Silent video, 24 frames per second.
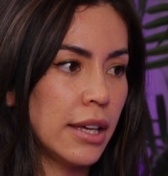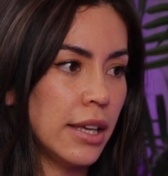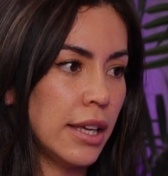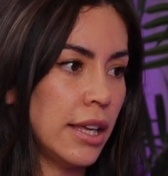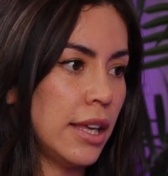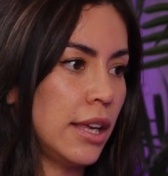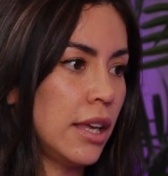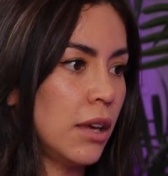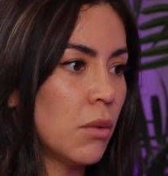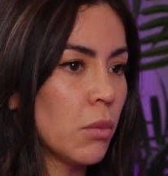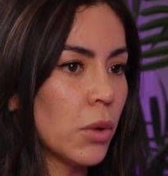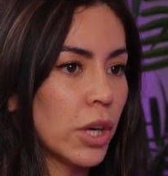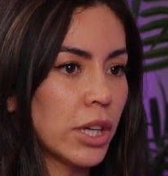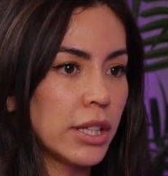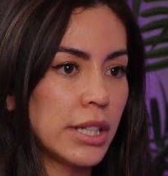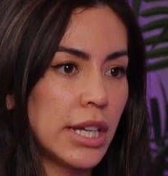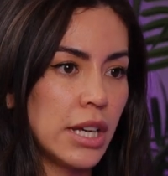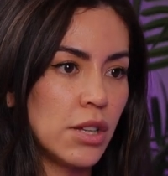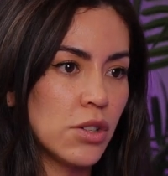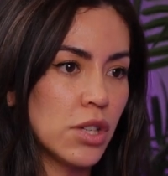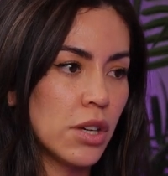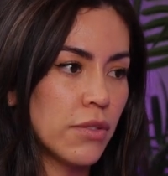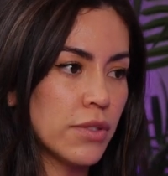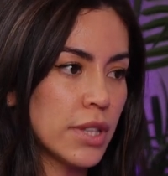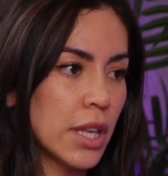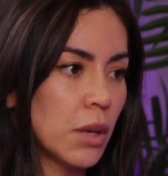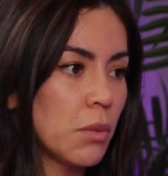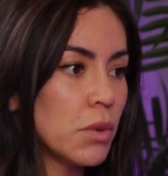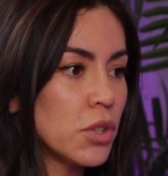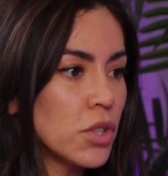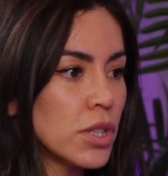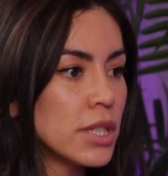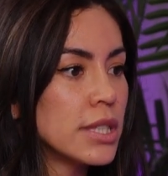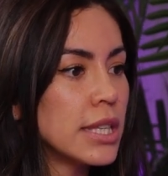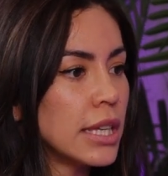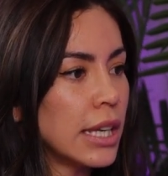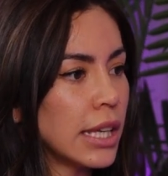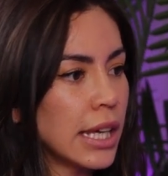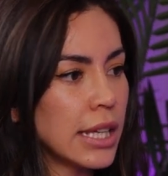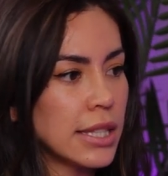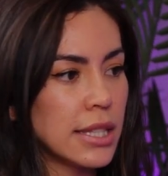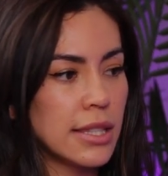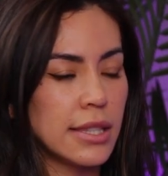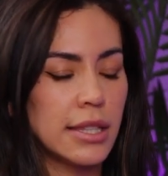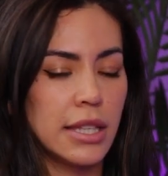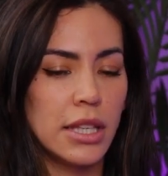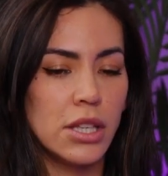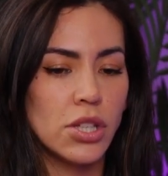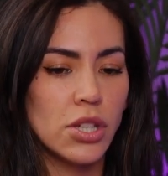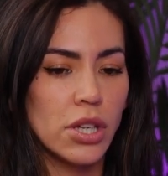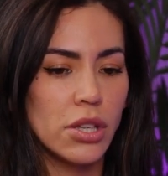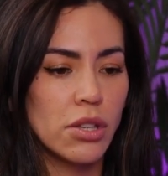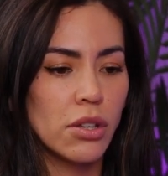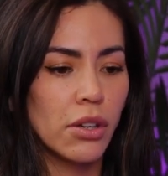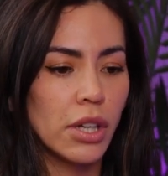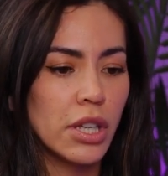He worked night shifts. Like we just didn't get to see each other,